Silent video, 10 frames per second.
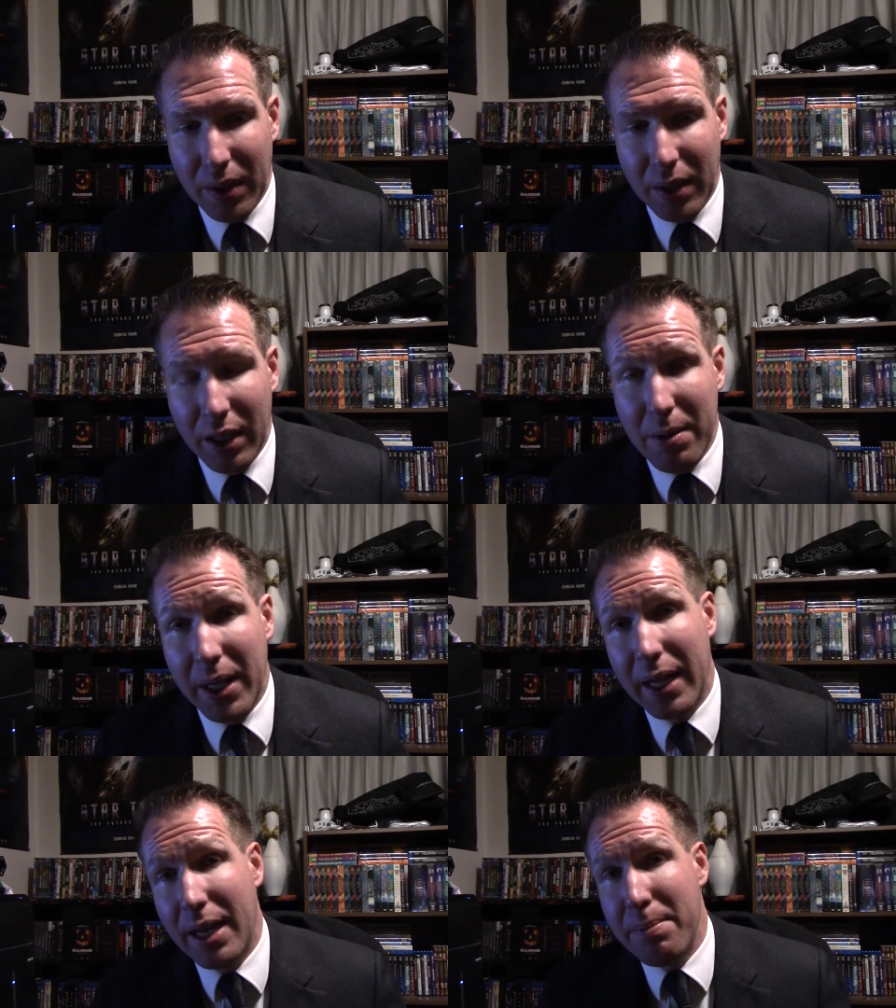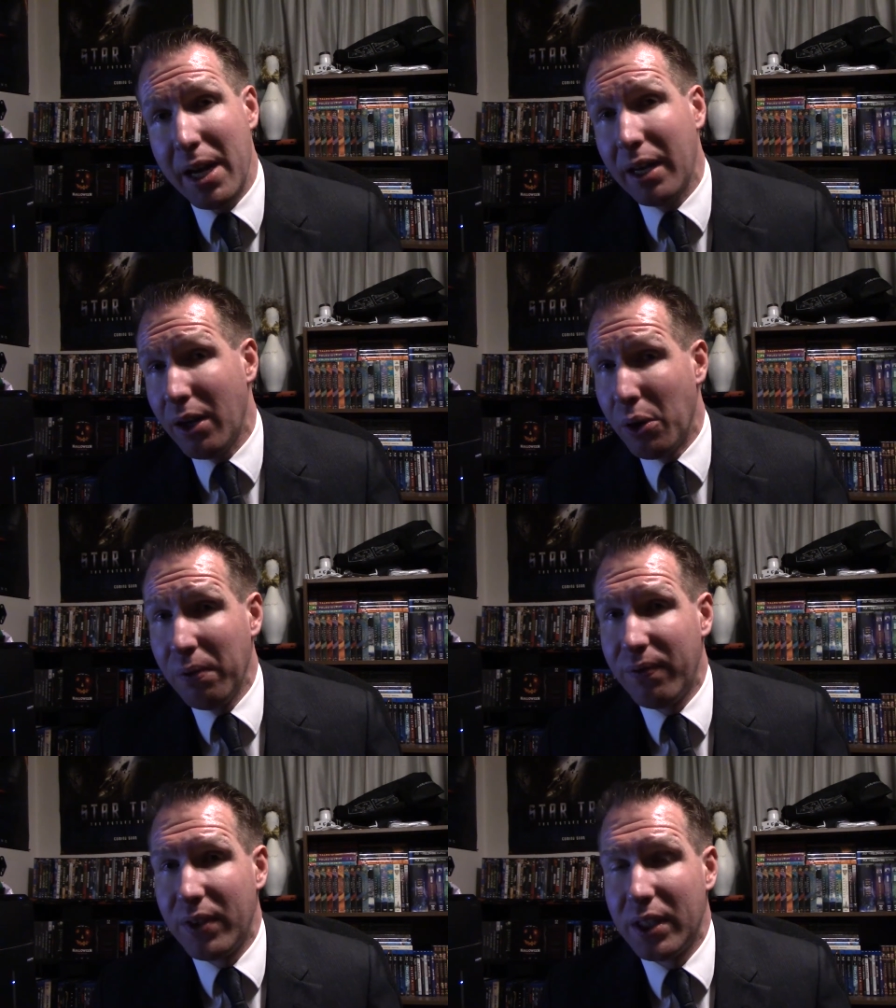And they, and they make an
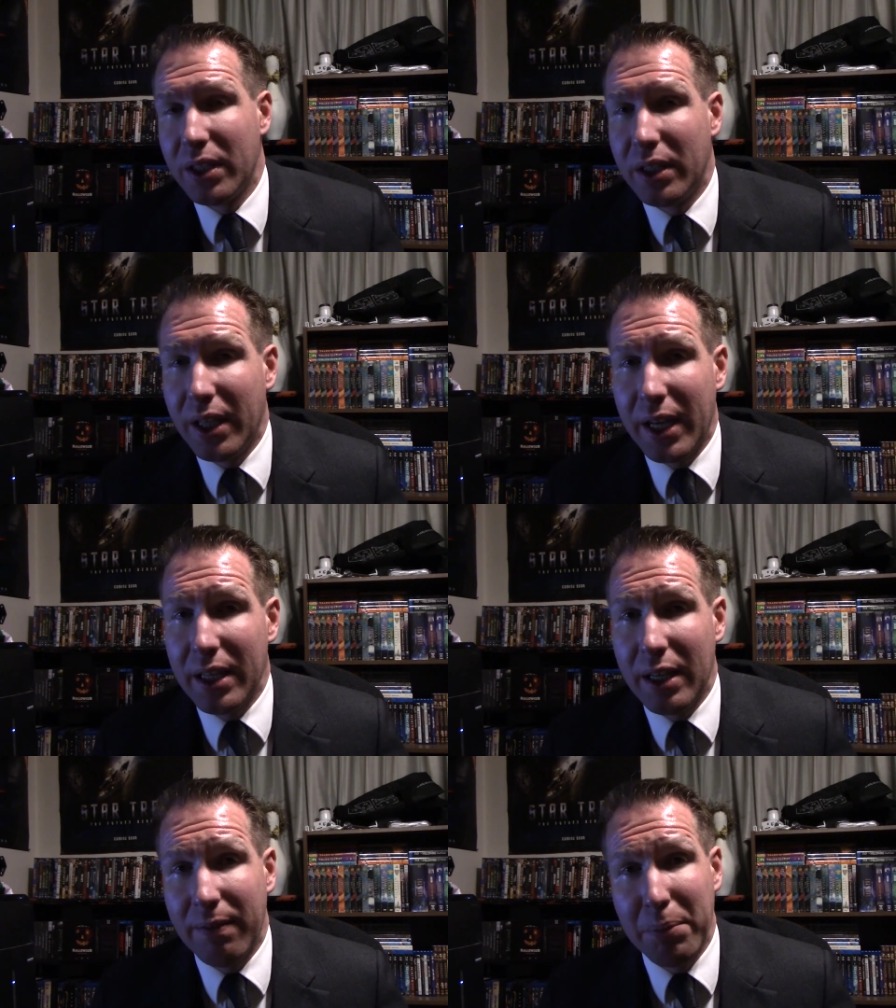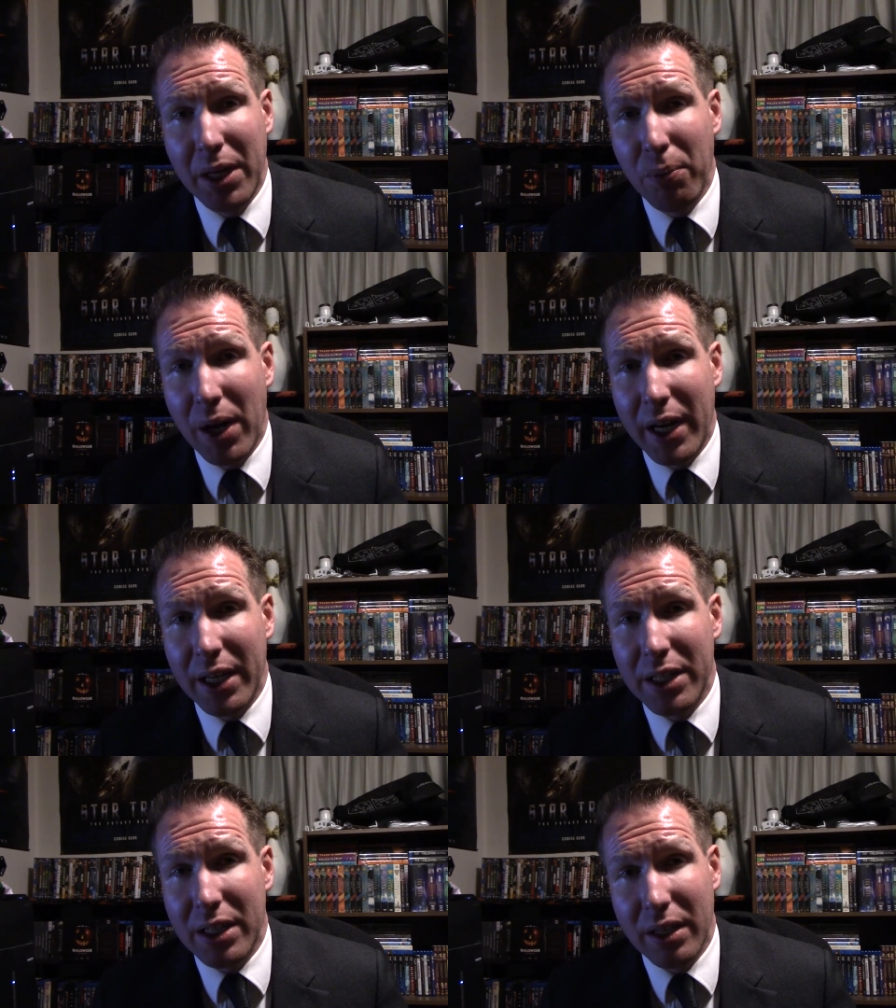oath that if
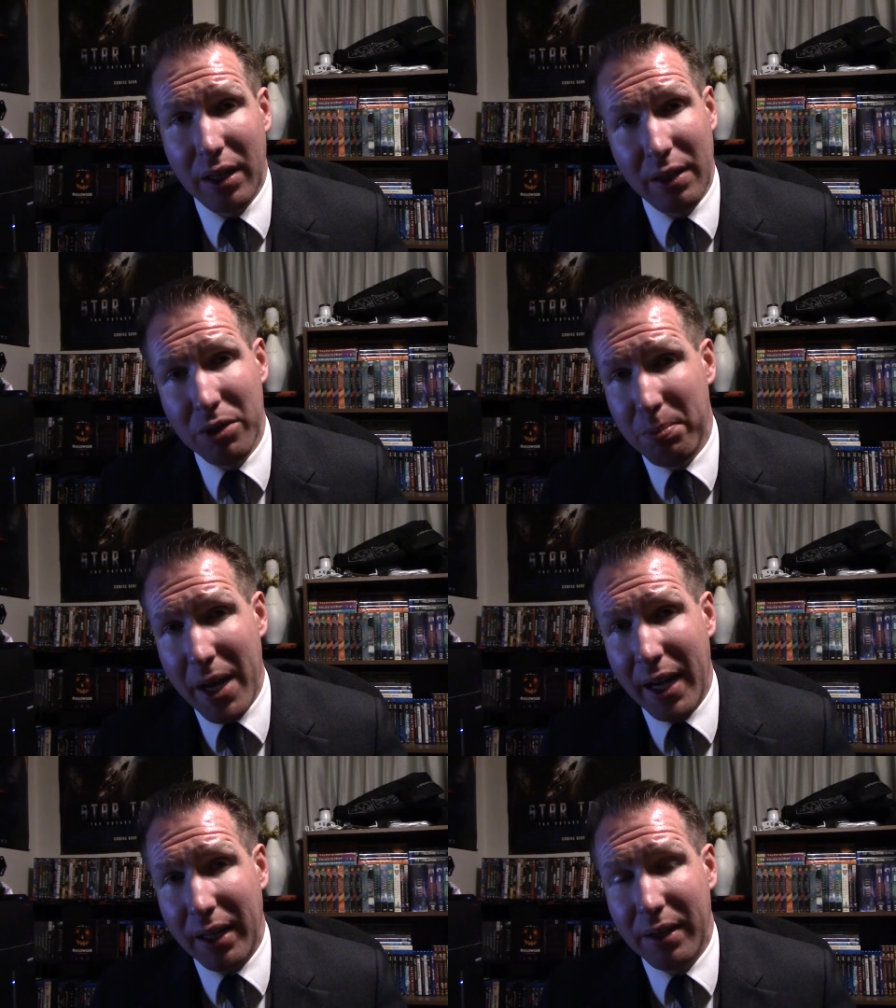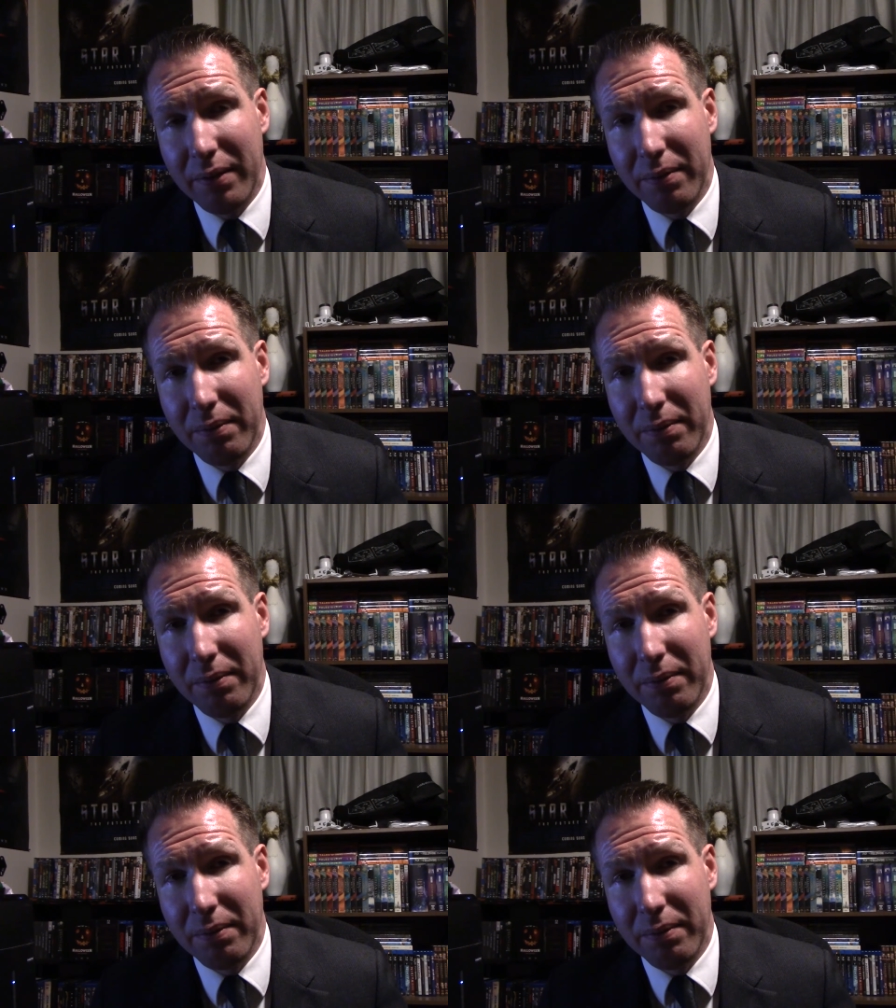Pennywise comes back,